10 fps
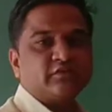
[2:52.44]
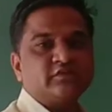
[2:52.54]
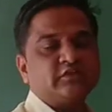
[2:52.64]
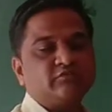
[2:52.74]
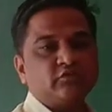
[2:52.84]
is
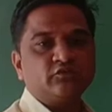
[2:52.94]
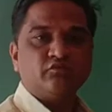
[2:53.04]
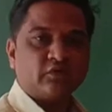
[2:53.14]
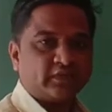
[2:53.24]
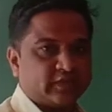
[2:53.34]
equal to
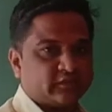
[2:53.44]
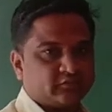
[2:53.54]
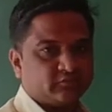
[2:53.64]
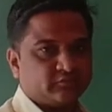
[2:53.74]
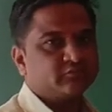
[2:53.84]
1/8.
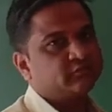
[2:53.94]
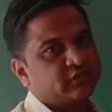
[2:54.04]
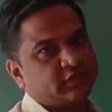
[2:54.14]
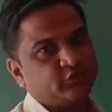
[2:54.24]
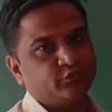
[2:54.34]

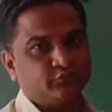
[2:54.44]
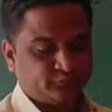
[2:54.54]
Thank you.